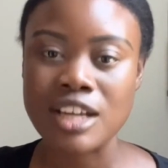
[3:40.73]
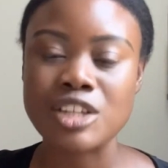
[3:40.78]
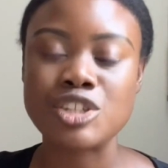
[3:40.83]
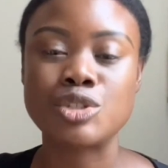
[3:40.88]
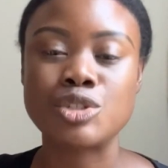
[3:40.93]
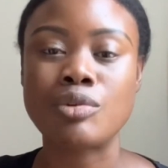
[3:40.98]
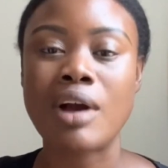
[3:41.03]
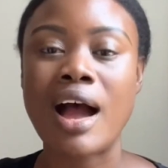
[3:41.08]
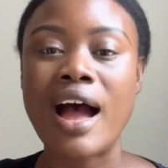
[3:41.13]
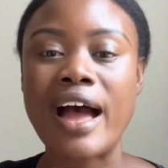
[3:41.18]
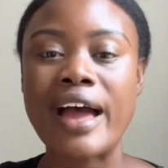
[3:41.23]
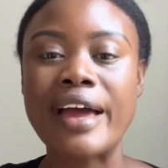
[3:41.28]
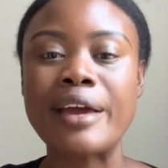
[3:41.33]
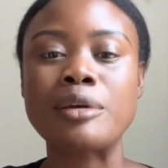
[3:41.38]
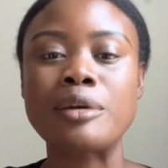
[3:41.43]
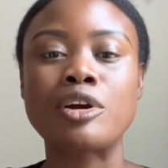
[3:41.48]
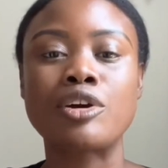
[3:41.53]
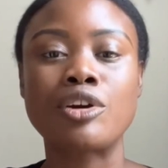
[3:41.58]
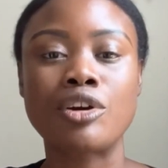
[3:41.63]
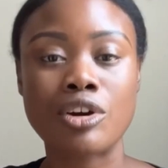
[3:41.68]
Dry
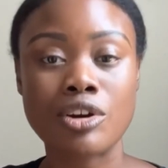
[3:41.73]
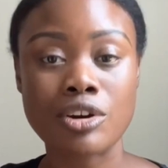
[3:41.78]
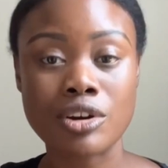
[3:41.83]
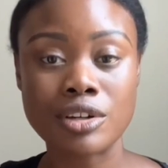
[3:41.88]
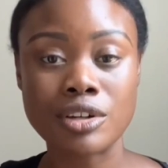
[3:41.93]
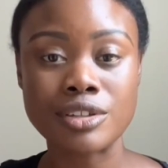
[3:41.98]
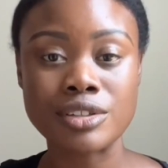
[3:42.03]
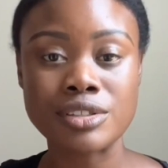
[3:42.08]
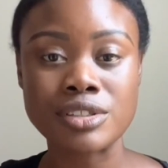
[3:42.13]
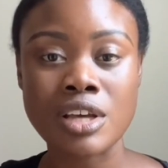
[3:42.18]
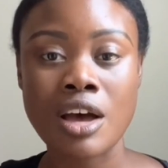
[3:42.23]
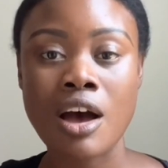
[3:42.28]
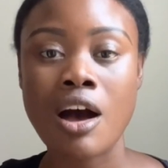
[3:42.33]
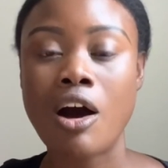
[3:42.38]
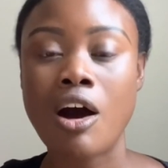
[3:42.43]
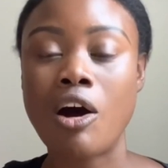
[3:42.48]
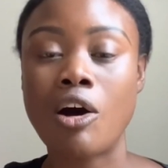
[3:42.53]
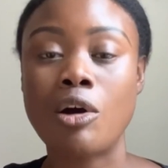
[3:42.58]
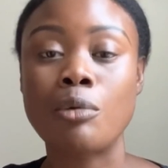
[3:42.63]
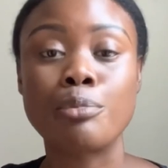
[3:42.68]
curls
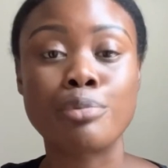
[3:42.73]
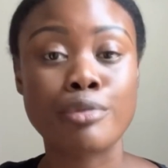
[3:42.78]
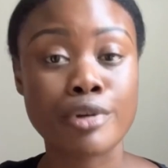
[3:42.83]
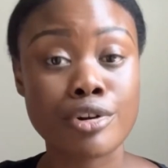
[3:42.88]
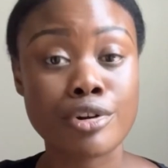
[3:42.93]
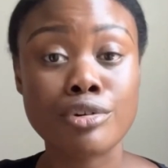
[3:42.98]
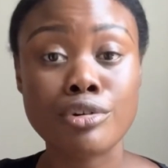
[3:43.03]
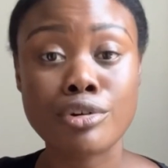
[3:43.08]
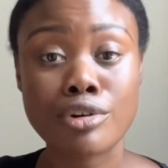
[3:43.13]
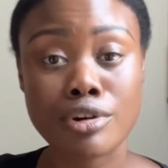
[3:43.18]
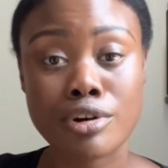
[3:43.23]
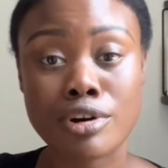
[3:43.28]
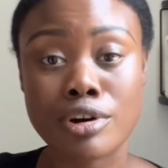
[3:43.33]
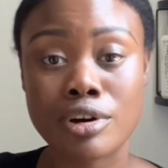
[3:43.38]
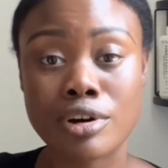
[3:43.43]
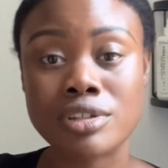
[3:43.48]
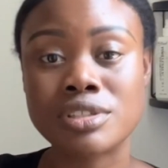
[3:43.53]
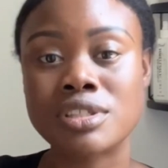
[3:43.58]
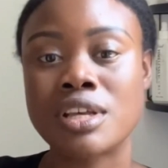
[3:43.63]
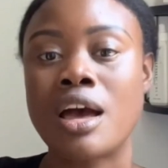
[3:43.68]
are brittle
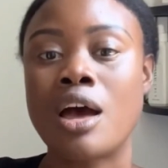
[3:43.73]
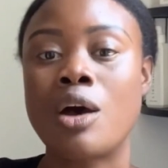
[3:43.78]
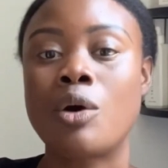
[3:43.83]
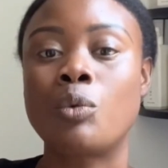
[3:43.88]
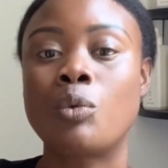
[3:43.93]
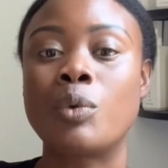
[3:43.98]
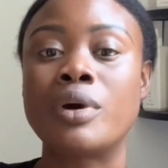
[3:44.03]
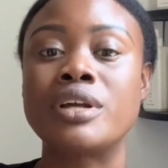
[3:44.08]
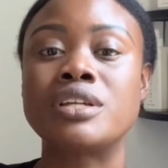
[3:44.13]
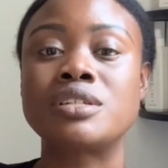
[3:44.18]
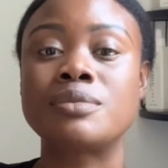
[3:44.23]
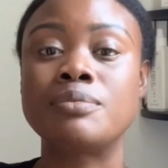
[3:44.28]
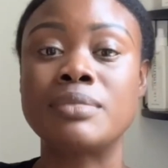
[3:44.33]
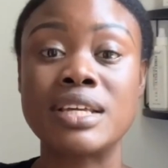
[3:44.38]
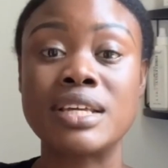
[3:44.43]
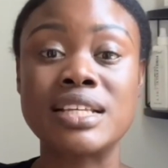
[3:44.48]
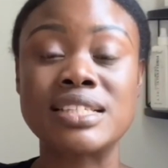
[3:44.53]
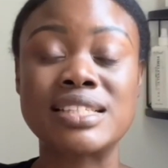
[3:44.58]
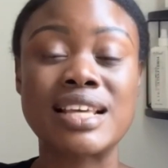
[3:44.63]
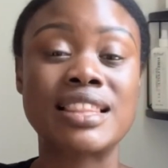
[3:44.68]
curls, which
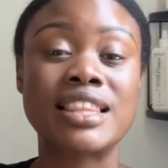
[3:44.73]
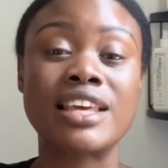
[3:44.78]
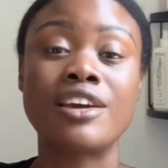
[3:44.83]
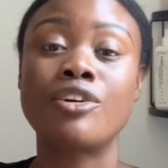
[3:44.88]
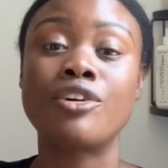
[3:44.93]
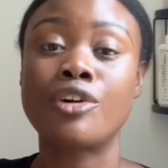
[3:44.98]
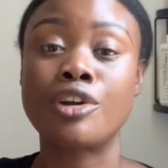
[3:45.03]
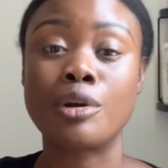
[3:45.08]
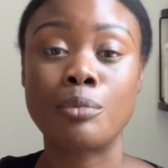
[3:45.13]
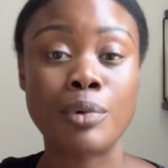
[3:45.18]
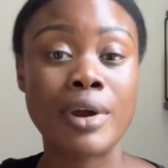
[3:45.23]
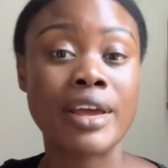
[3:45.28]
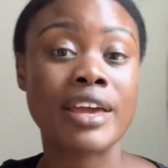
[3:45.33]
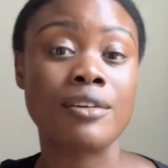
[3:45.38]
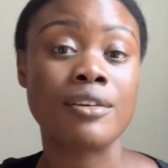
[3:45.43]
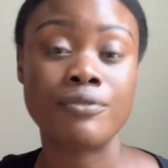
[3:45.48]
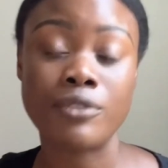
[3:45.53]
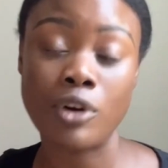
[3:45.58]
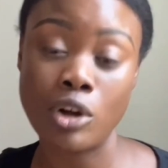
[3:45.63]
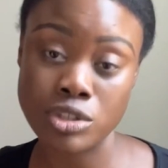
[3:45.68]
means that they are going to break
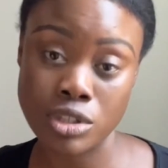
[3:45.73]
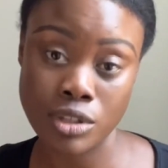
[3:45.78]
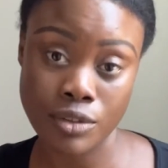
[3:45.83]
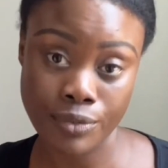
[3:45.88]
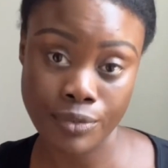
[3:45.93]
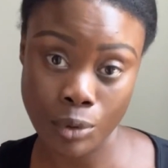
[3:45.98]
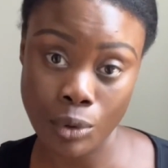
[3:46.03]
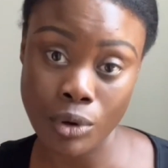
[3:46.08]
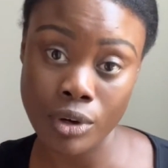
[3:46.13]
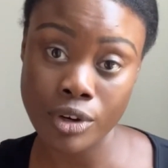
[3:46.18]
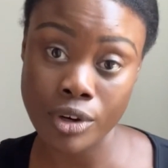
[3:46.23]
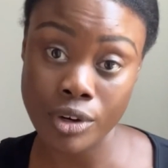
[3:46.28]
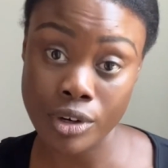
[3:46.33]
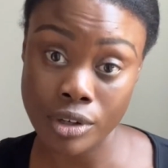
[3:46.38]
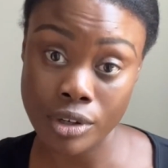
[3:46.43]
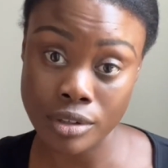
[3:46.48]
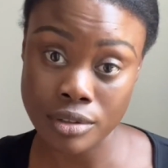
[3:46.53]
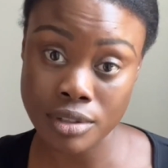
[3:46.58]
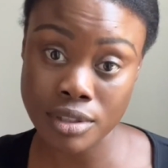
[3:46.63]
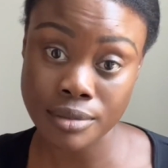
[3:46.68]
and fall to the floor
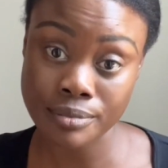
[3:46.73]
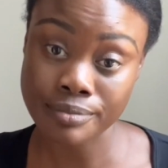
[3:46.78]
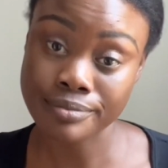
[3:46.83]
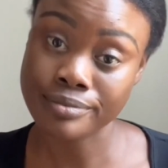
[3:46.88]
curls.